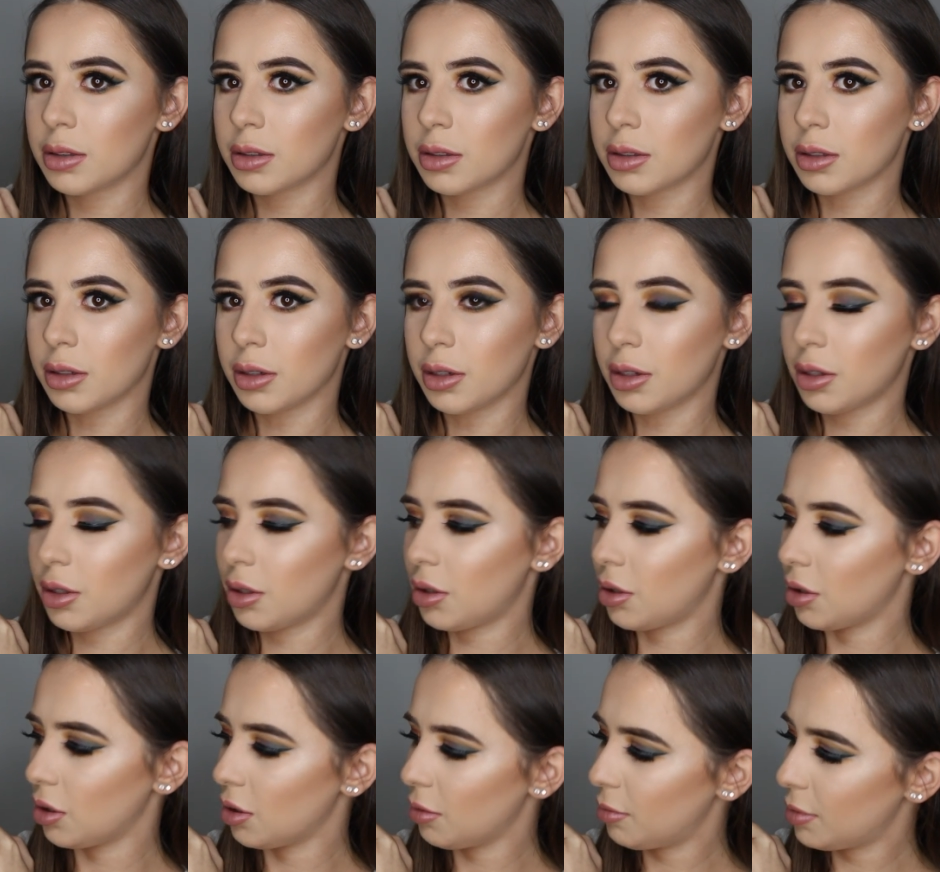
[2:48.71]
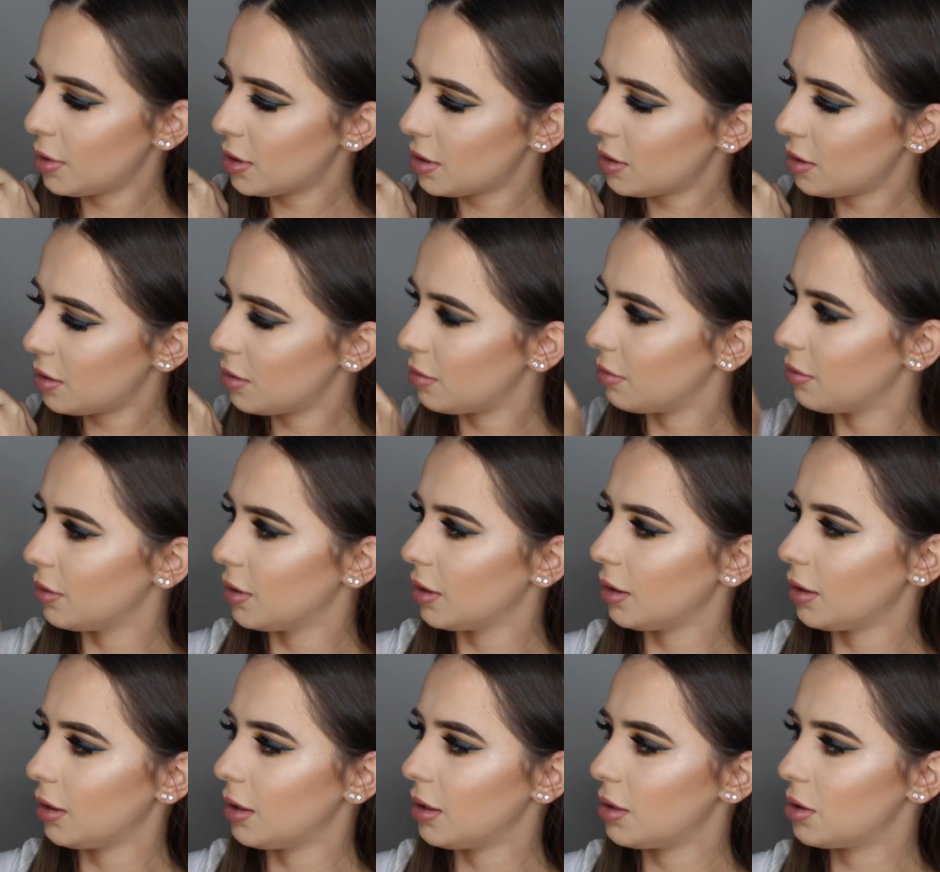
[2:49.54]
So Cube isn't
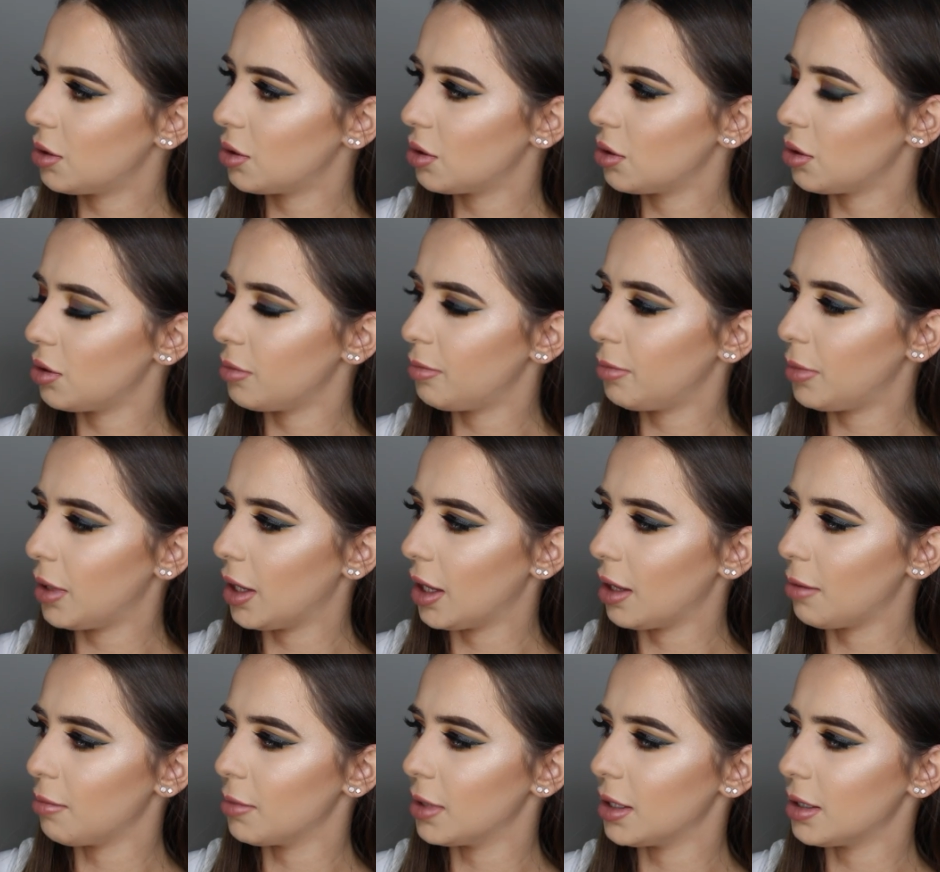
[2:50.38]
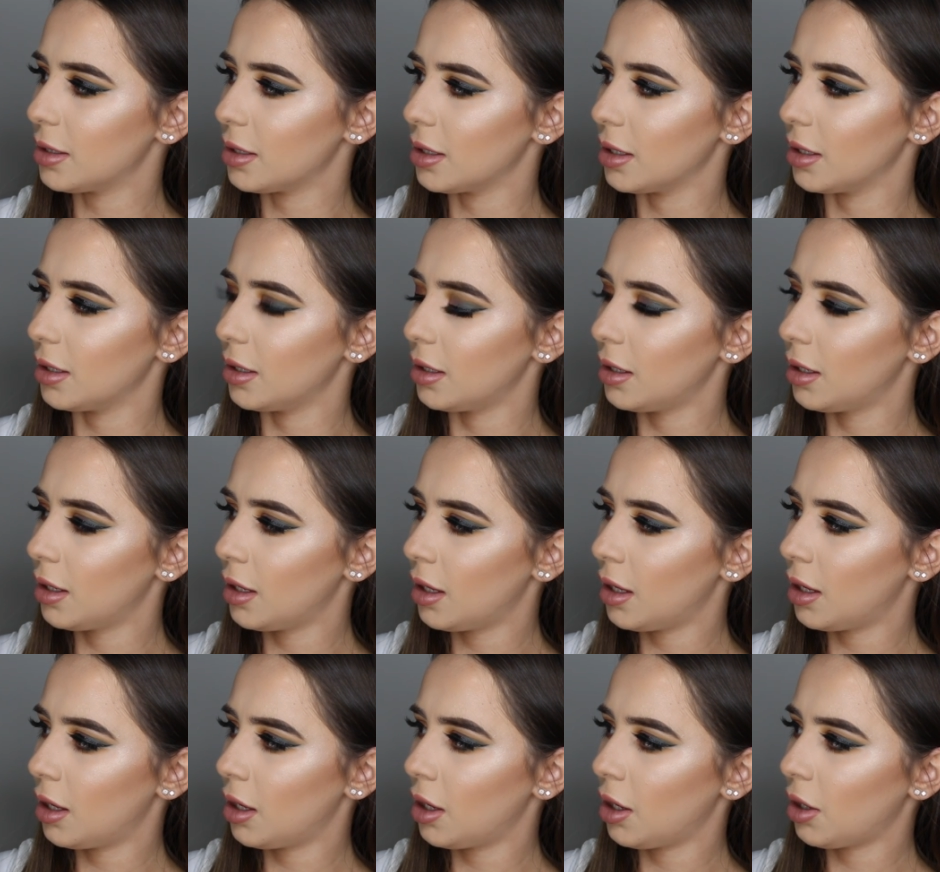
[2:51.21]
really too pigmented.
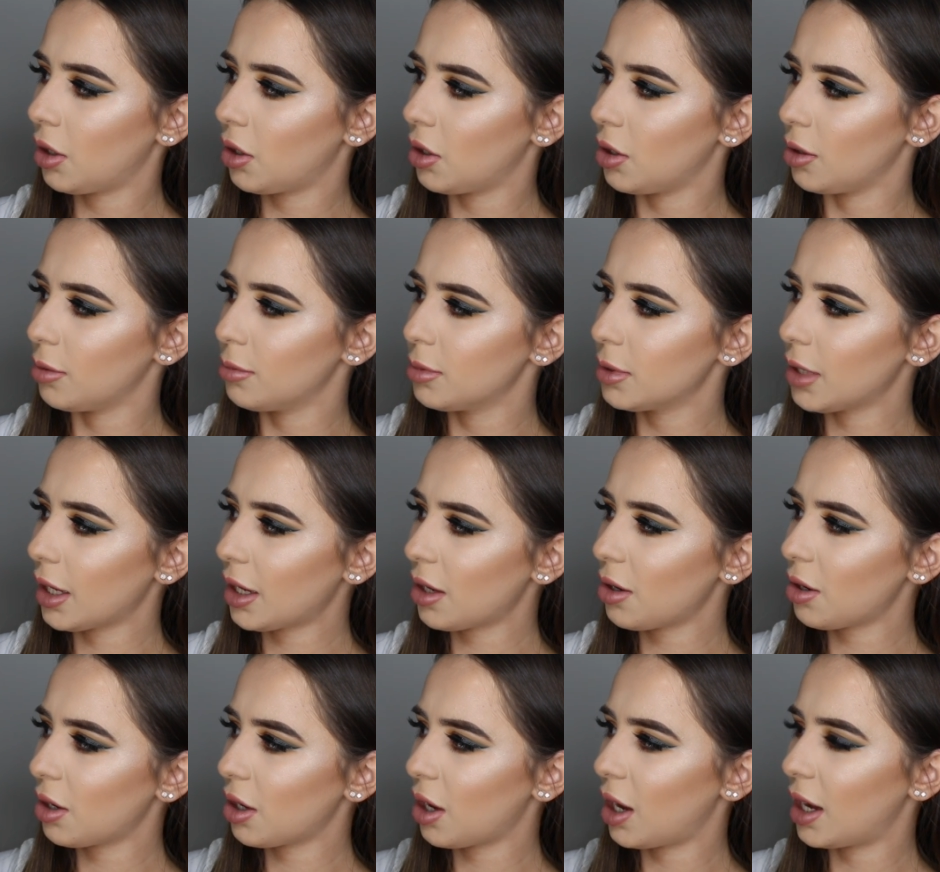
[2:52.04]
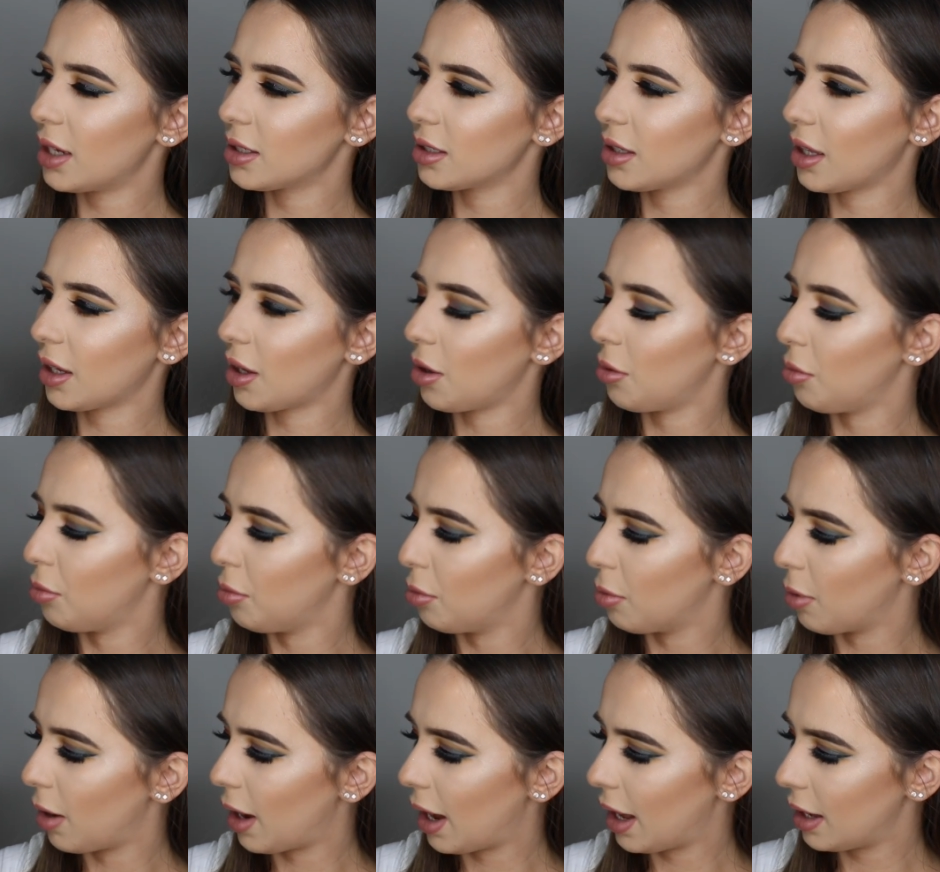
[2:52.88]
Cube's like a kind of like a
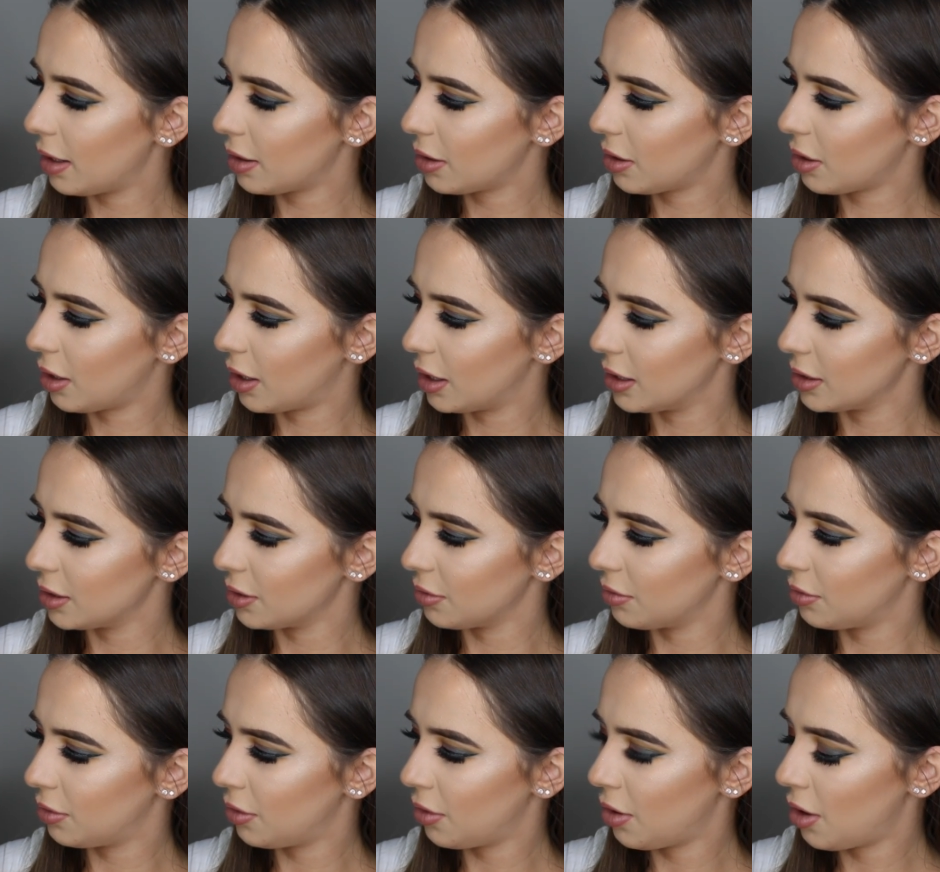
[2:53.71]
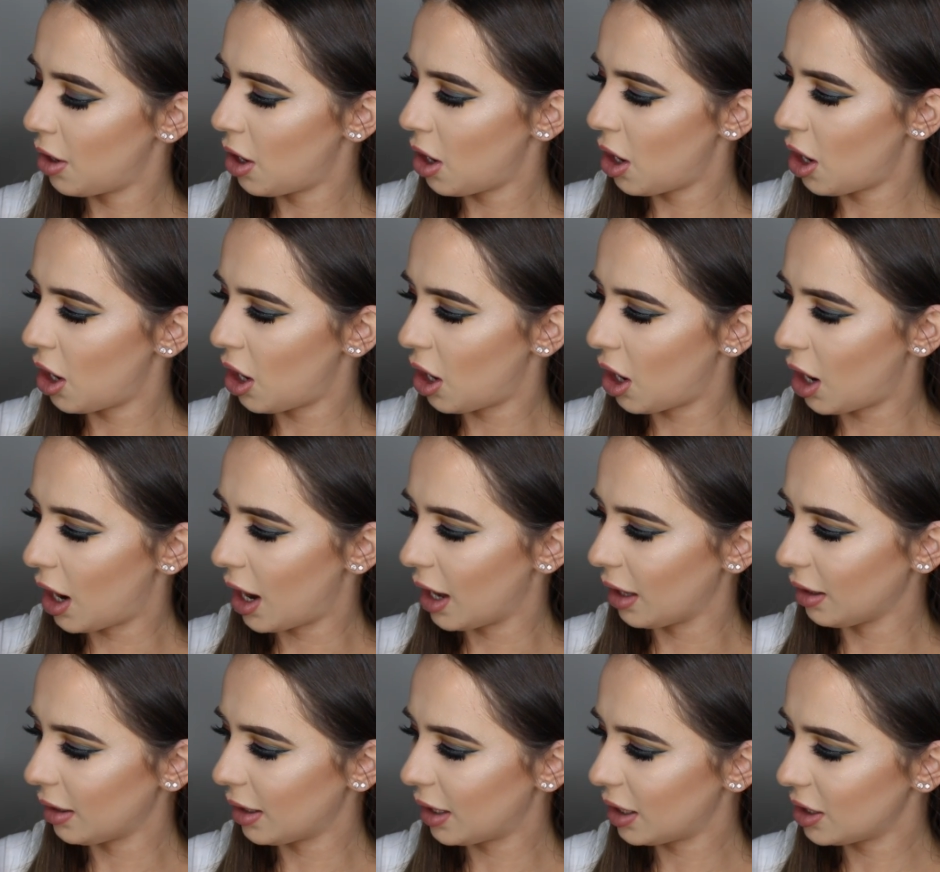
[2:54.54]
white kind of
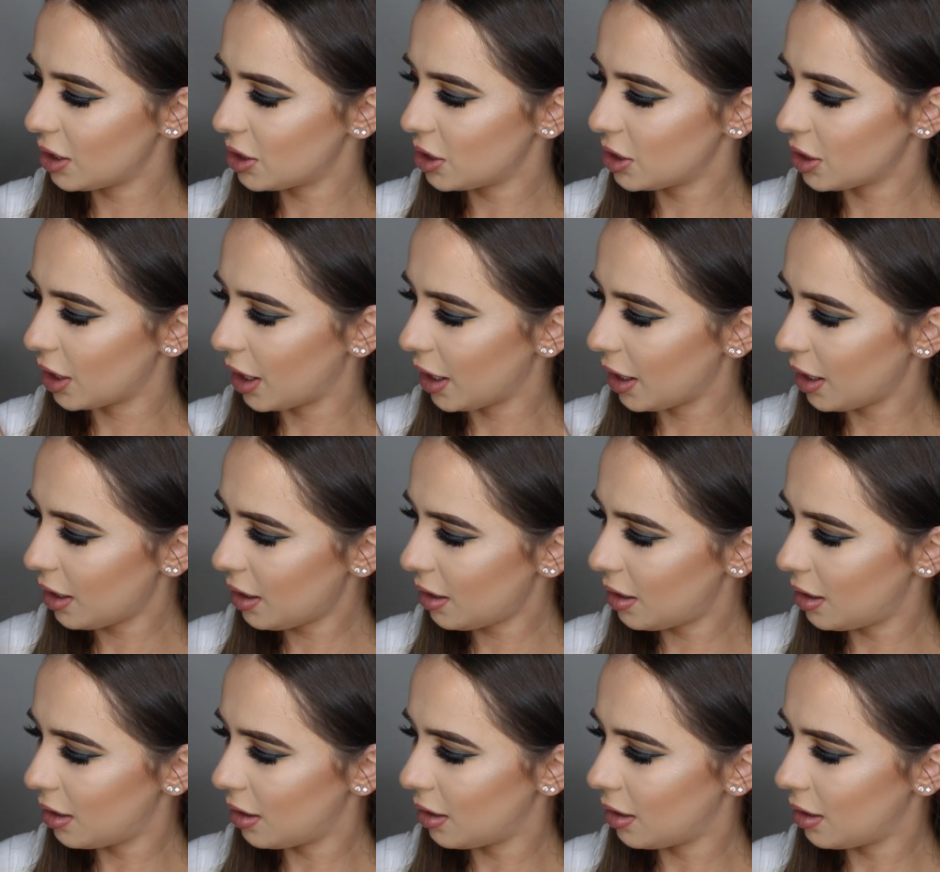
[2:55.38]
highlight shade,